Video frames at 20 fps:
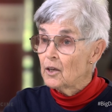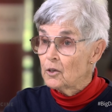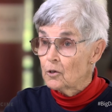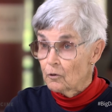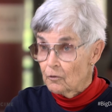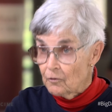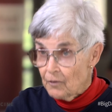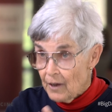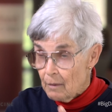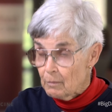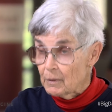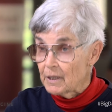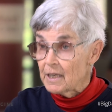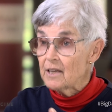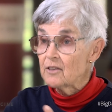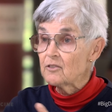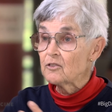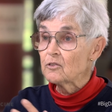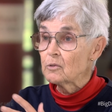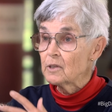your family
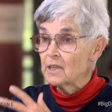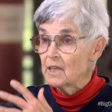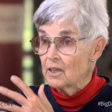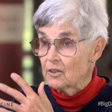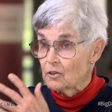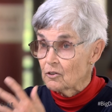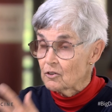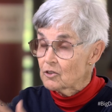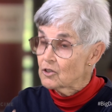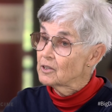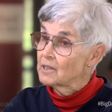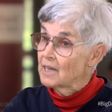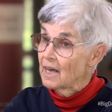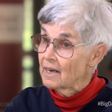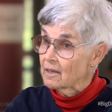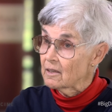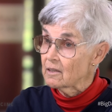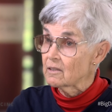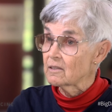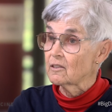history and your
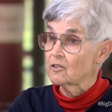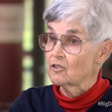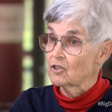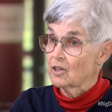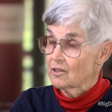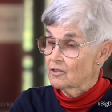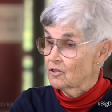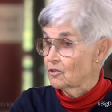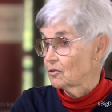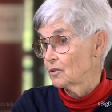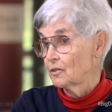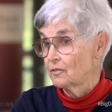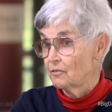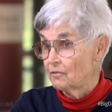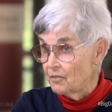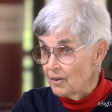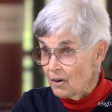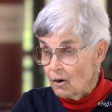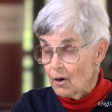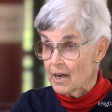genetics suggest you're at
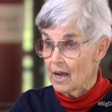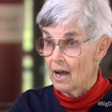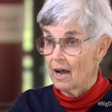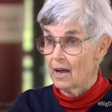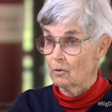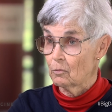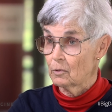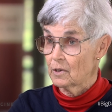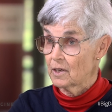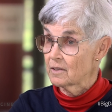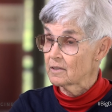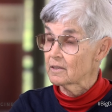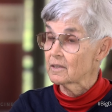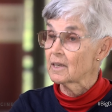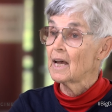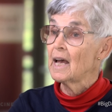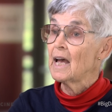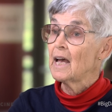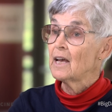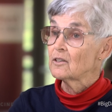very high risk,
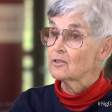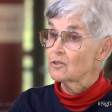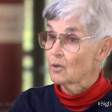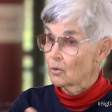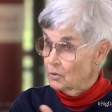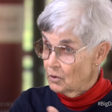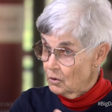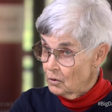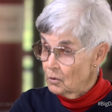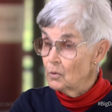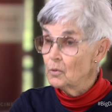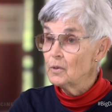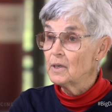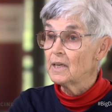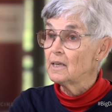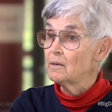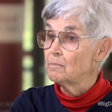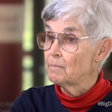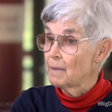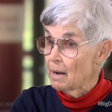so you
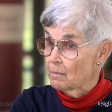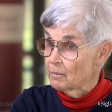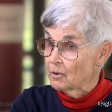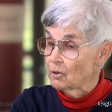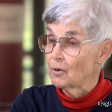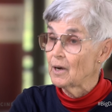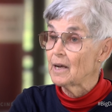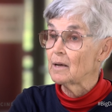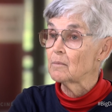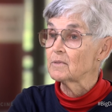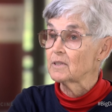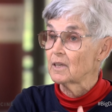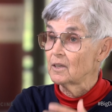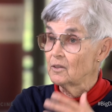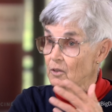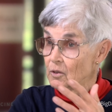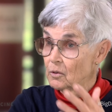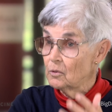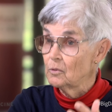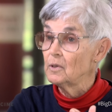need mammograms
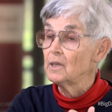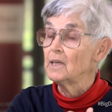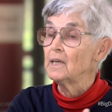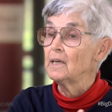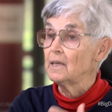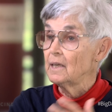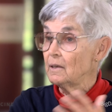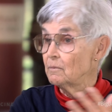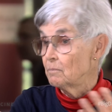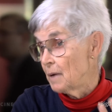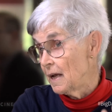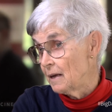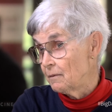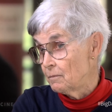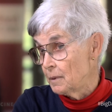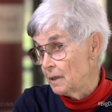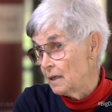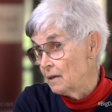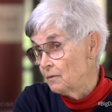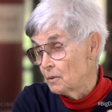and you need
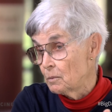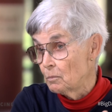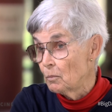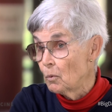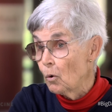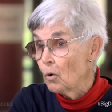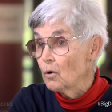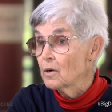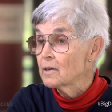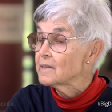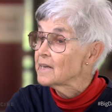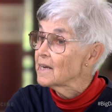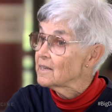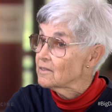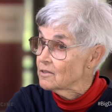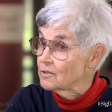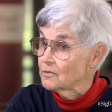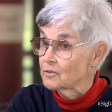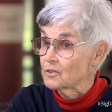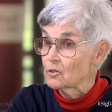maybe even more
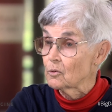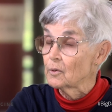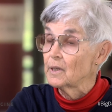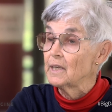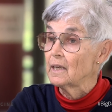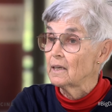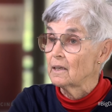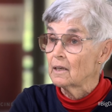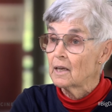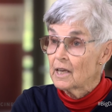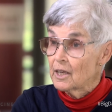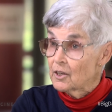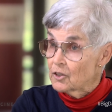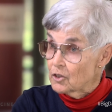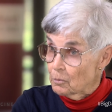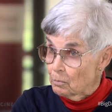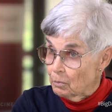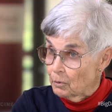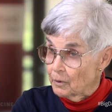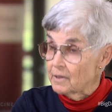intensive screening
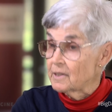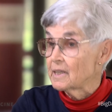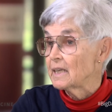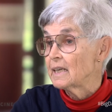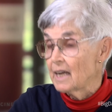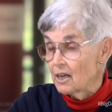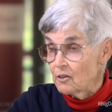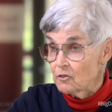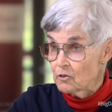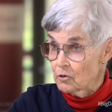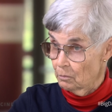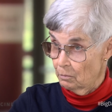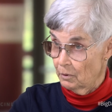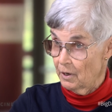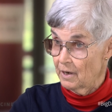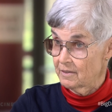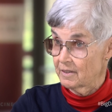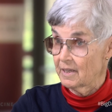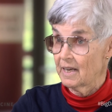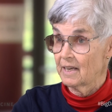to, to get your
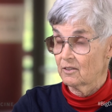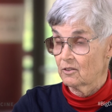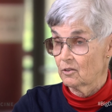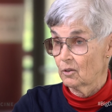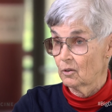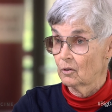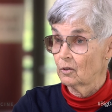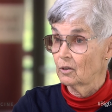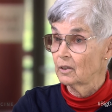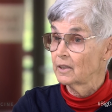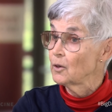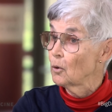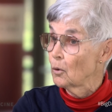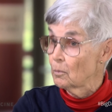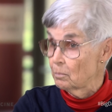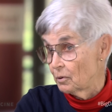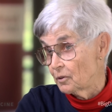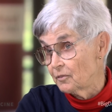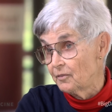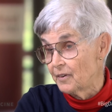breast cancer early or
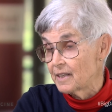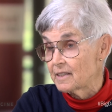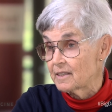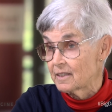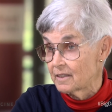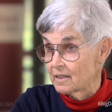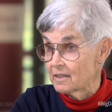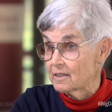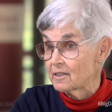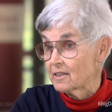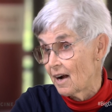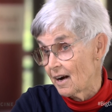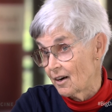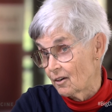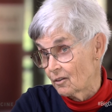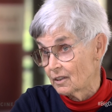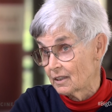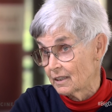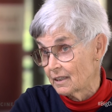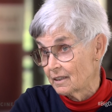prevent it
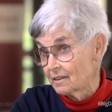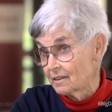entirely.